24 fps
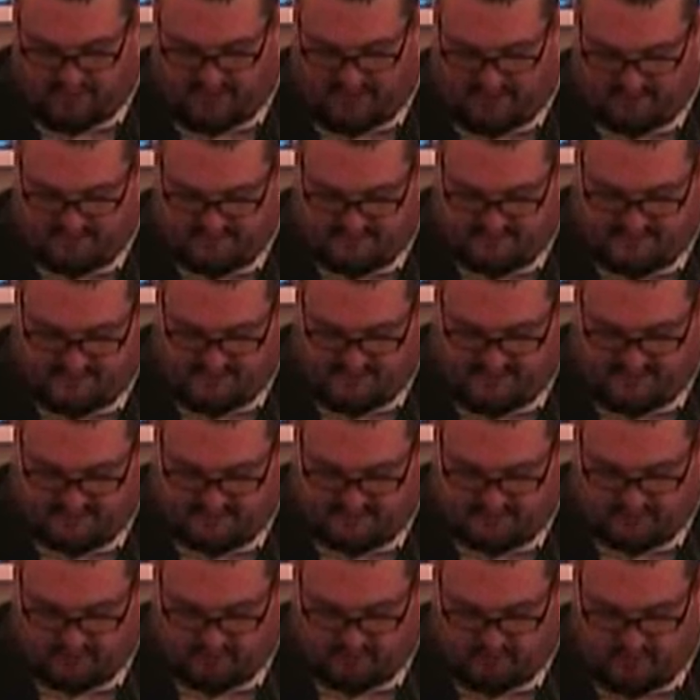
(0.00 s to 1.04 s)
aroused
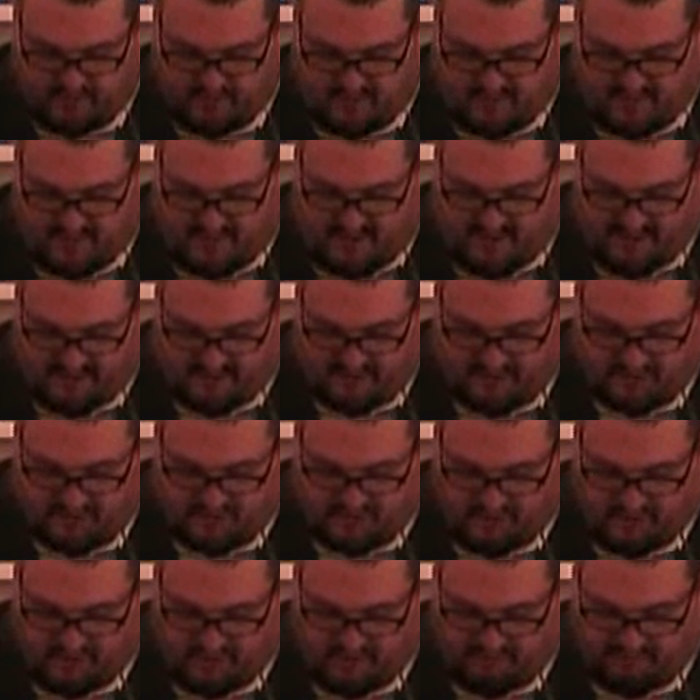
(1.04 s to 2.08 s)
against you, and he
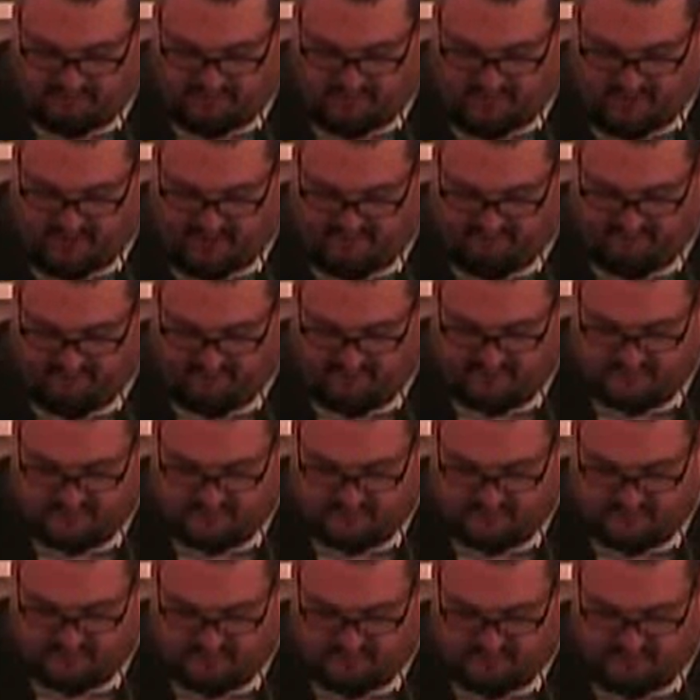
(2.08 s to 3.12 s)
shut up the
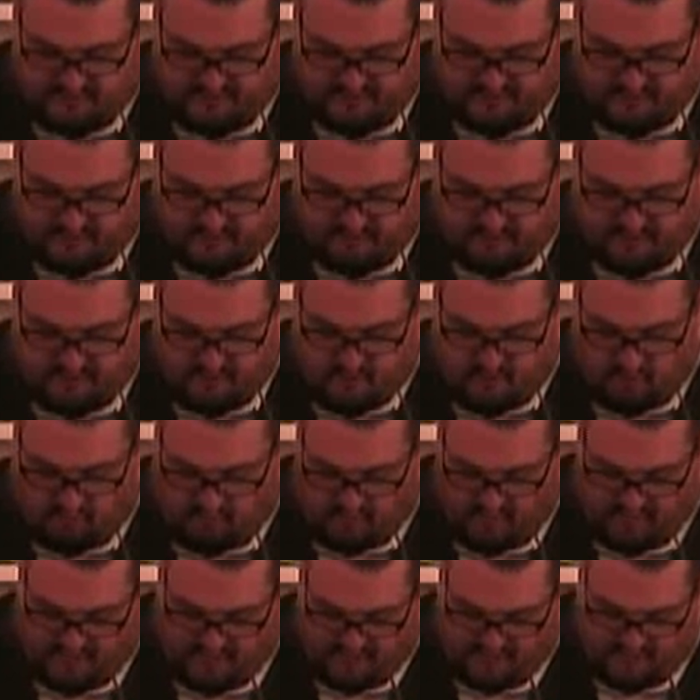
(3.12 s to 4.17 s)
heavens so that there be no
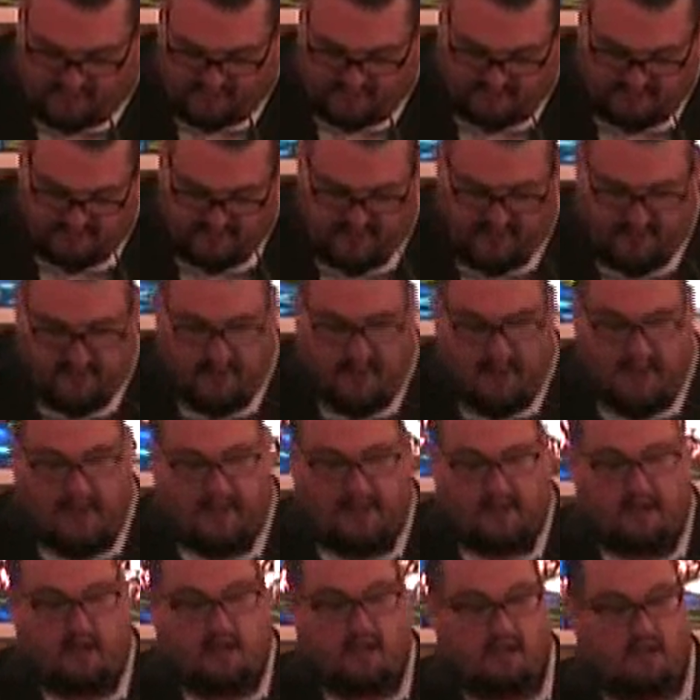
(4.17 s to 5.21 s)
rain,
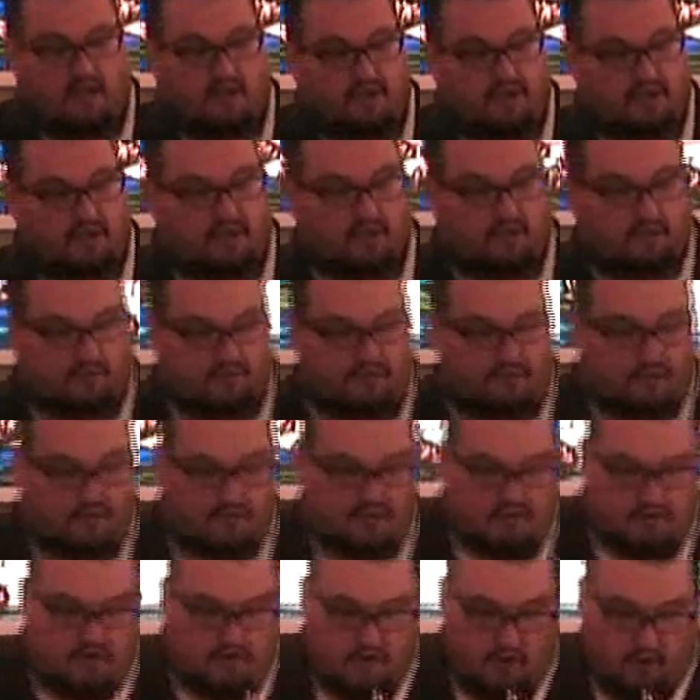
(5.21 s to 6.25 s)
and yield
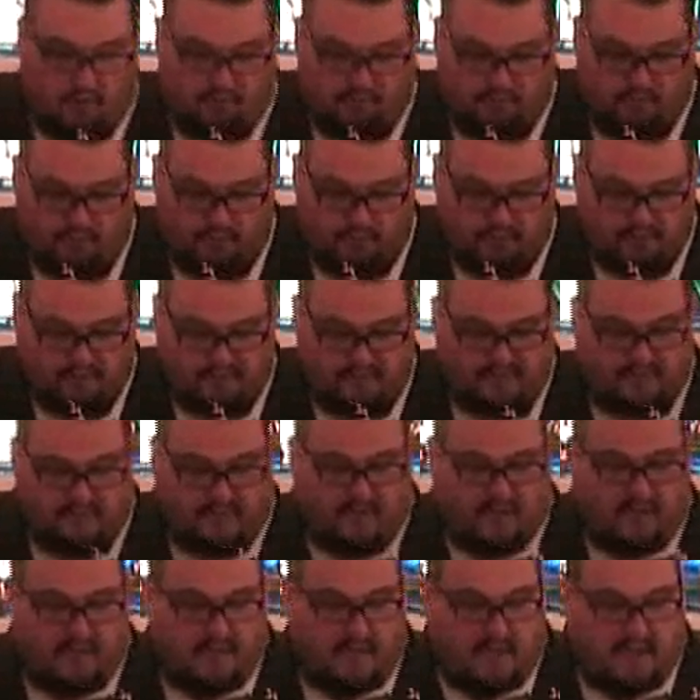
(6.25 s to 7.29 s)
no
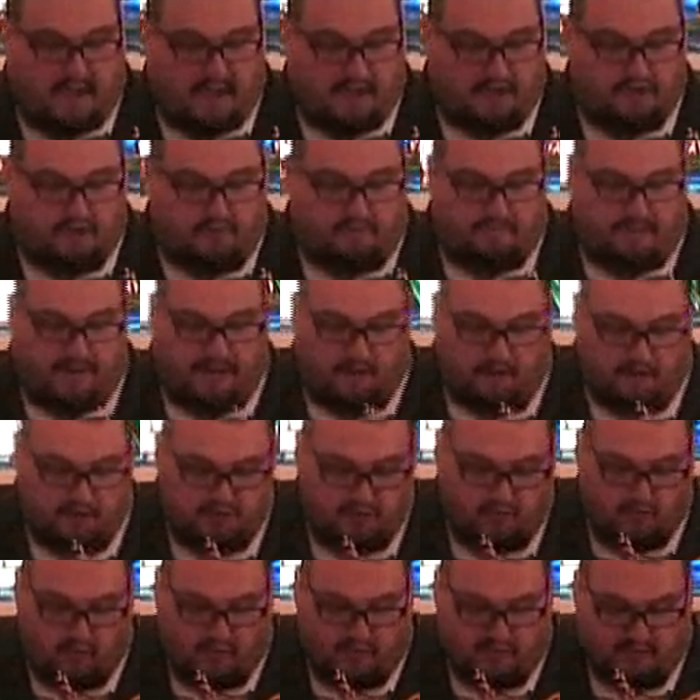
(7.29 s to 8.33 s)
produce and you
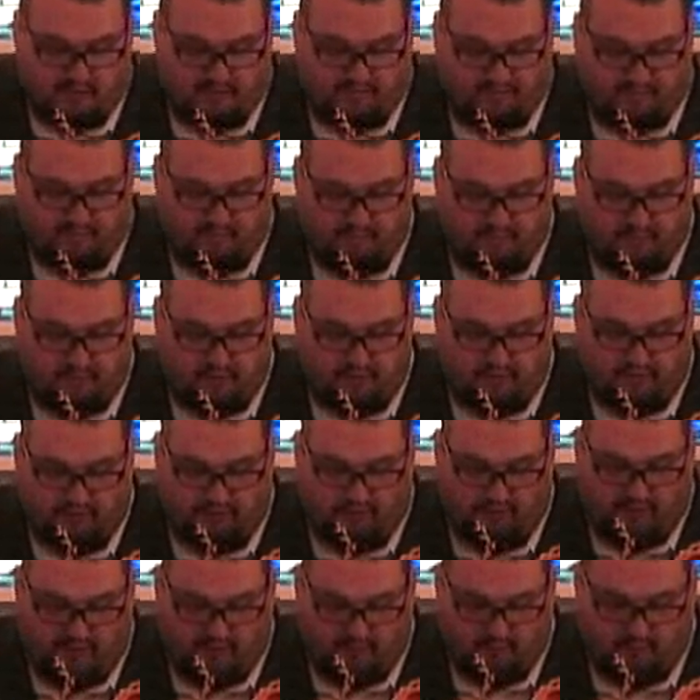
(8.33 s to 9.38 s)
perish quickly from the
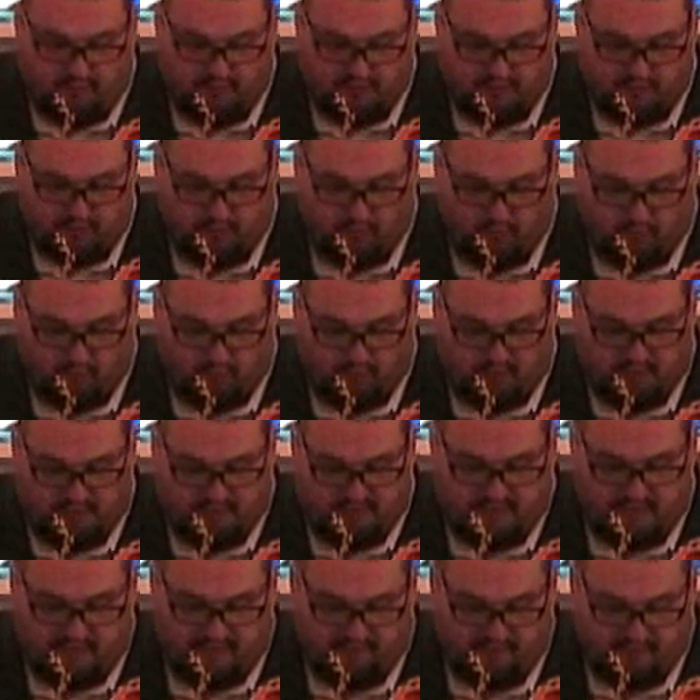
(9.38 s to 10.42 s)
good land which the Lord
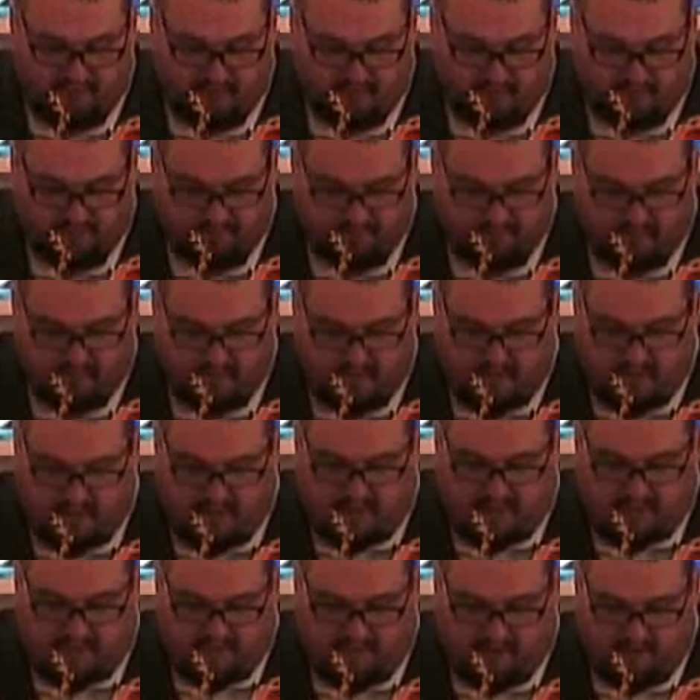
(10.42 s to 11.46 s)
is giving you.
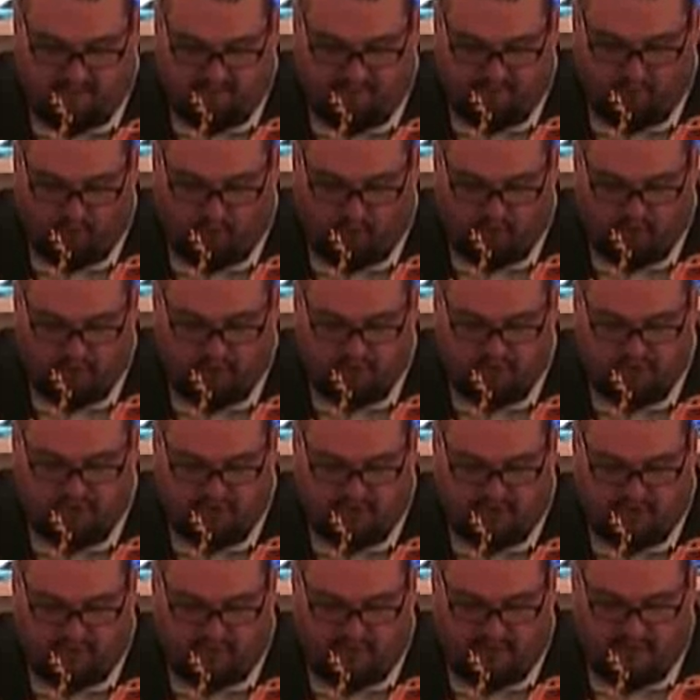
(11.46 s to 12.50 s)
Therefore you
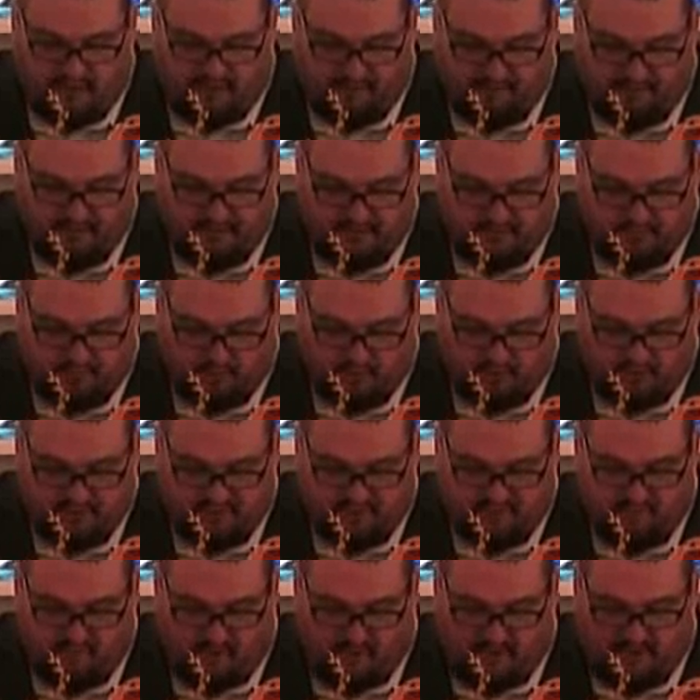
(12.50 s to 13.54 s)
shall lay up these
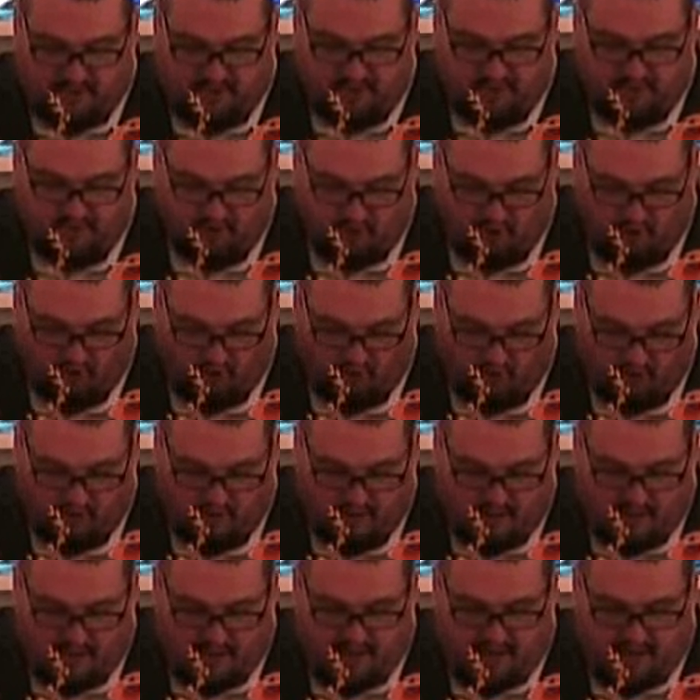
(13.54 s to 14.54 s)
words of mine in your heart